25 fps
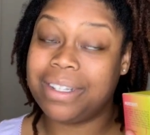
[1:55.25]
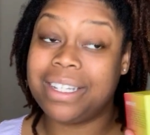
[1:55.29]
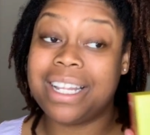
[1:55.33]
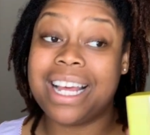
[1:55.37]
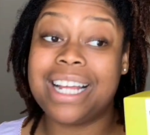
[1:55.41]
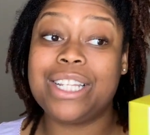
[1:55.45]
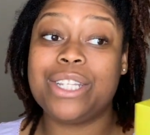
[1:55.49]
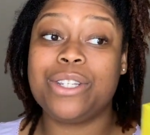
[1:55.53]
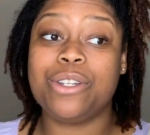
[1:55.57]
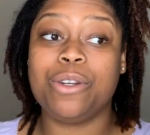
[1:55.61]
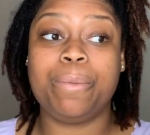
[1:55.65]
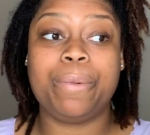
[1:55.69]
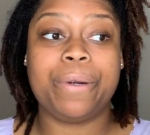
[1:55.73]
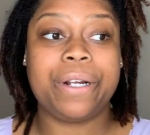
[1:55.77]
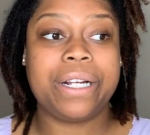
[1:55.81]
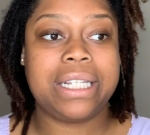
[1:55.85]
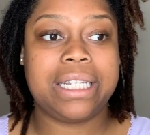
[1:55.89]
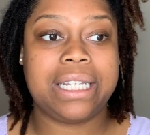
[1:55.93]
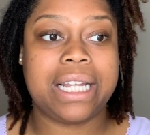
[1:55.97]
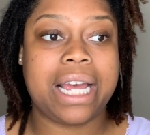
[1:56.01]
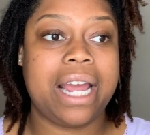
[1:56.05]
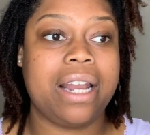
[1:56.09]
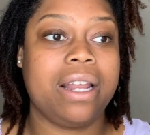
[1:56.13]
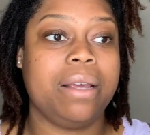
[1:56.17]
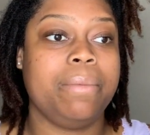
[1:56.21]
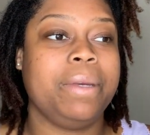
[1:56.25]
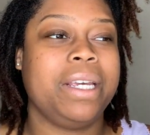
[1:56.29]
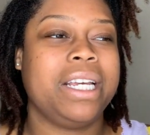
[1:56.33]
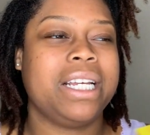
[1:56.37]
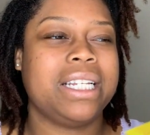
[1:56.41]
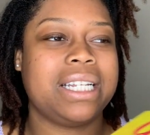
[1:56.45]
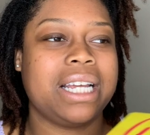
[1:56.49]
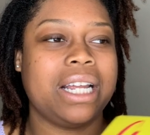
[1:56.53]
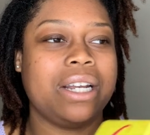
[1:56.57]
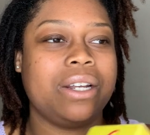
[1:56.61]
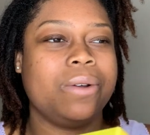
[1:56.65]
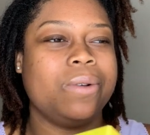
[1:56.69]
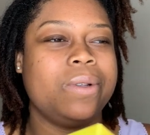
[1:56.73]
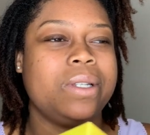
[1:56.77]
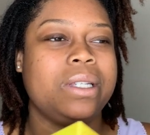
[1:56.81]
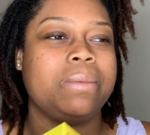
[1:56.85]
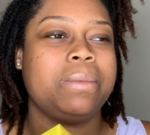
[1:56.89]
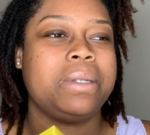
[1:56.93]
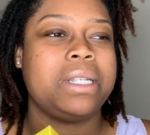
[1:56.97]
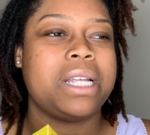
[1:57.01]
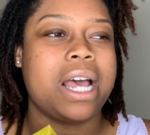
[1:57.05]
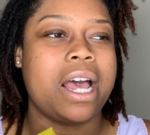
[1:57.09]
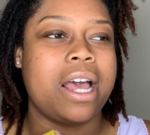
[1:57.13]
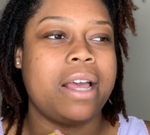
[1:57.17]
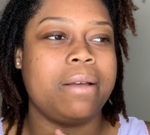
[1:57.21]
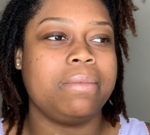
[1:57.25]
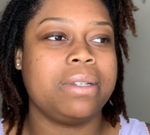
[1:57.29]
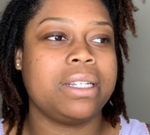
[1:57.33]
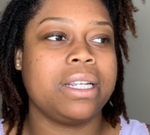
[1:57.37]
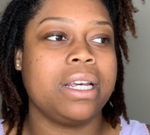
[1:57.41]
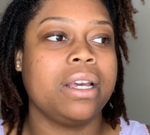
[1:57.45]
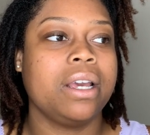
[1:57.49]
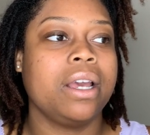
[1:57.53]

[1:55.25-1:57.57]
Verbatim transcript: That's super exciting because I know sometimes